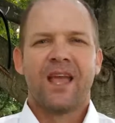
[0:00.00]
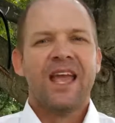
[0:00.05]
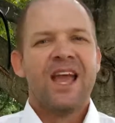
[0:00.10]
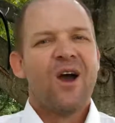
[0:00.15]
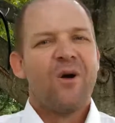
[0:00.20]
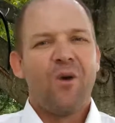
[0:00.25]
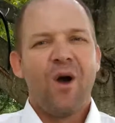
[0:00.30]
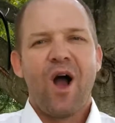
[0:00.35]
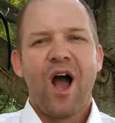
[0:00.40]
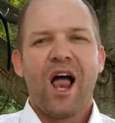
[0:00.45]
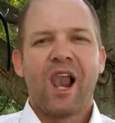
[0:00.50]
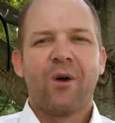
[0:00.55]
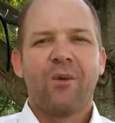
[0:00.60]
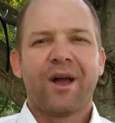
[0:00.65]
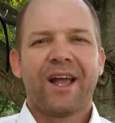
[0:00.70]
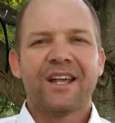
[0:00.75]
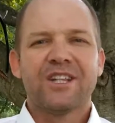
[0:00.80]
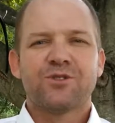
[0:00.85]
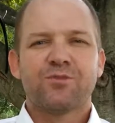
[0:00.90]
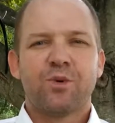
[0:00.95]
Well, hello
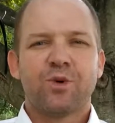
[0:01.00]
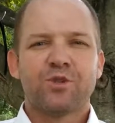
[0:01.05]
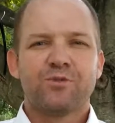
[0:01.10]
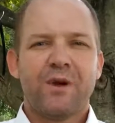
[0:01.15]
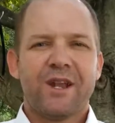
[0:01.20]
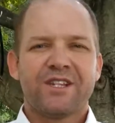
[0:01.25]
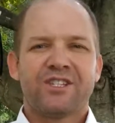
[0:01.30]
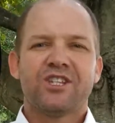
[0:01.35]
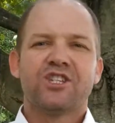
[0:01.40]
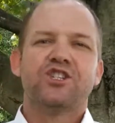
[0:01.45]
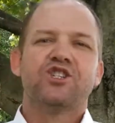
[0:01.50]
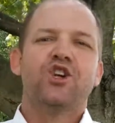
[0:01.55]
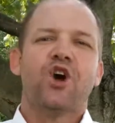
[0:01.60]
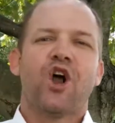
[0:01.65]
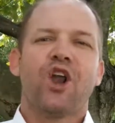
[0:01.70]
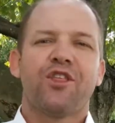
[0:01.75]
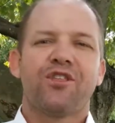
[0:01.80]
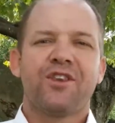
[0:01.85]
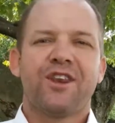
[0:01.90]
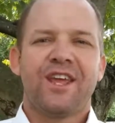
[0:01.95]
again, sports bettors. It's
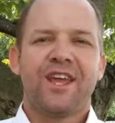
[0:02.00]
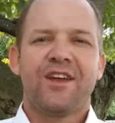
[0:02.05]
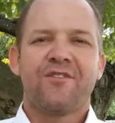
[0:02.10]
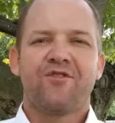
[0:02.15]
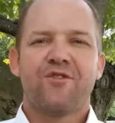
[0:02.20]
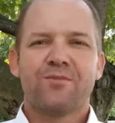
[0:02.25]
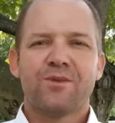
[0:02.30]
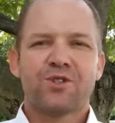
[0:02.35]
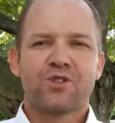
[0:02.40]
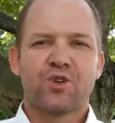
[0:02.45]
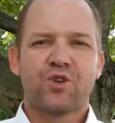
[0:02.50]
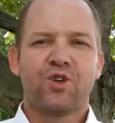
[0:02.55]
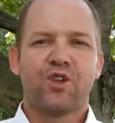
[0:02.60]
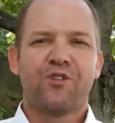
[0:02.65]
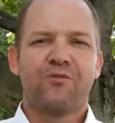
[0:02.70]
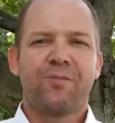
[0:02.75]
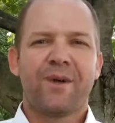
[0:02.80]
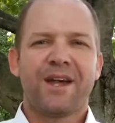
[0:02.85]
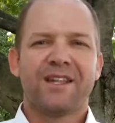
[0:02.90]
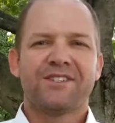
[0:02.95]
Jonathan here from the School of
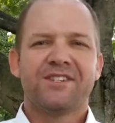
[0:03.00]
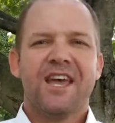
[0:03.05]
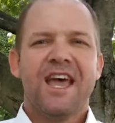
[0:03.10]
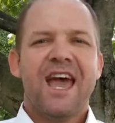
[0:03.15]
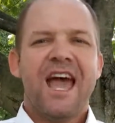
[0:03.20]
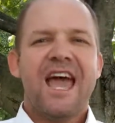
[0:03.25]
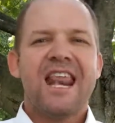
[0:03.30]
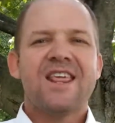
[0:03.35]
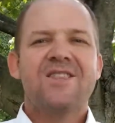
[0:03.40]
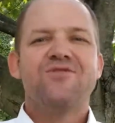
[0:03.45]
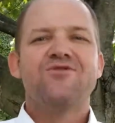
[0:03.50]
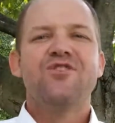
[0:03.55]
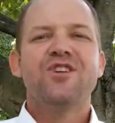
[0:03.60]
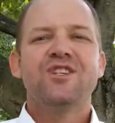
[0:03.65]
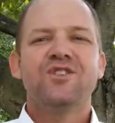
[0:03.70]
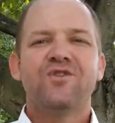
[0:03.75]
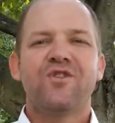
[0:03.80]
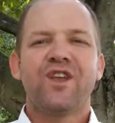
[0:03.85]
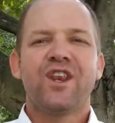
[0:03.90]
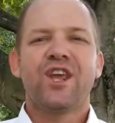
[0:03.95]
Bets, and in this
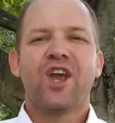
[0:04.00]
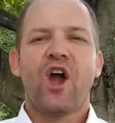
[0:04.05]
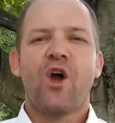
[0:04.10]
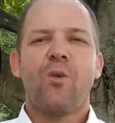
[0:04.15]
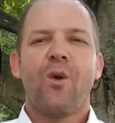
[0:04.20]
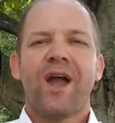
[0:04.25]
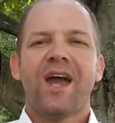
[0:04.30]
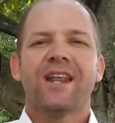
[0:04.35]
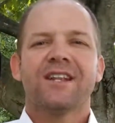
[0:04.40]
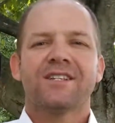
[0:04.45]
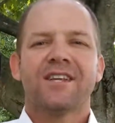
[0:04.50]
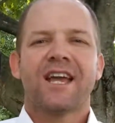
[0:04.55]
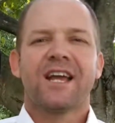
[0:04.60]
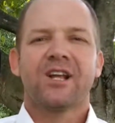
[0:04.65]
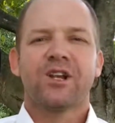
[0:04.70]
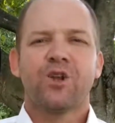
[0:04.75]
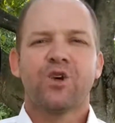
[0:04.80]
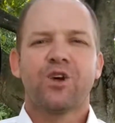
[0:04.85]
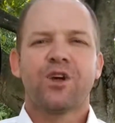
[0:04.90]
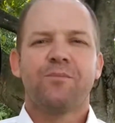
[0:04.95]
video we're going to take a
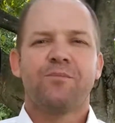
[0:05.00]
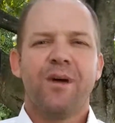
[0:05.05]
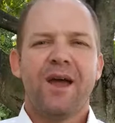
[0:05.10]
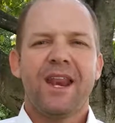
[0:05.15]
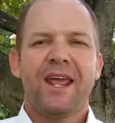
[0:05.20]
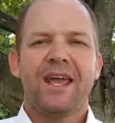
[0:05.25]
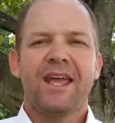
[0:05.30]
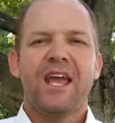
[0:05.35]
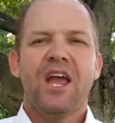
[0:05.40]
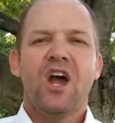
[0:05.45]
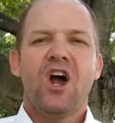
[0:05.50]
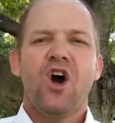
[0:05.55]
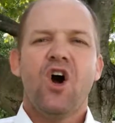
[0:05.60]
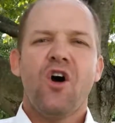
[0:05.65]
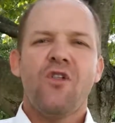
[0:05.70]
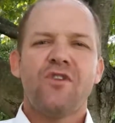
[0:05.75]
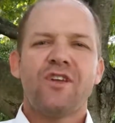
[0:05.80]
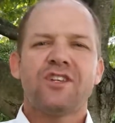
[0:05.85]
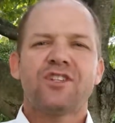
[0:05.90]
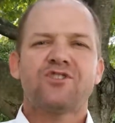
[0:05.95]
look at betting on
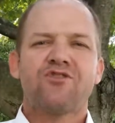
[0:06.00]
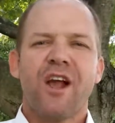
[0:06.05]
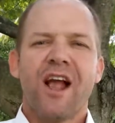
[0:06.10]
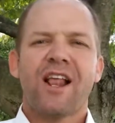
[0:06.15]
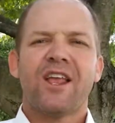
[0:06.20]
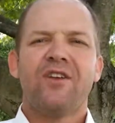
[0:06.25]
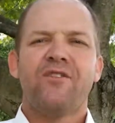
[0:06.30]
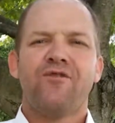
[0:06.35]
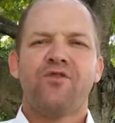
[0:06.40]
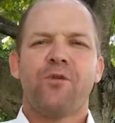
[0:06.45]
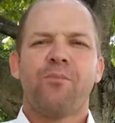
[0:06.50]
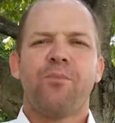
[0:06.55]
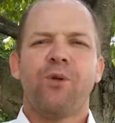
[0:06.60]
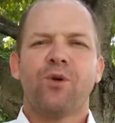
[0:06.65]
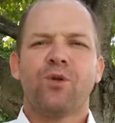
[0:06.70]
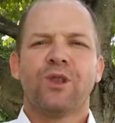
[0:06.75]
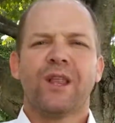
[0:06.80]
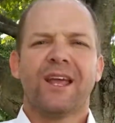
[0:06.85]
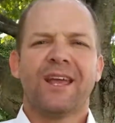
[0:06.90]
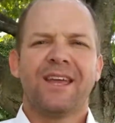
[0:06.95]
the Australian
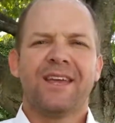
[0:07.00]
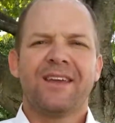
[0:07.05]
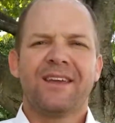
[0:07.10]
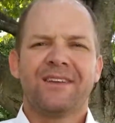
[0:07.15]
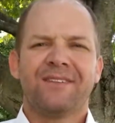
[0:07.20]
Football League.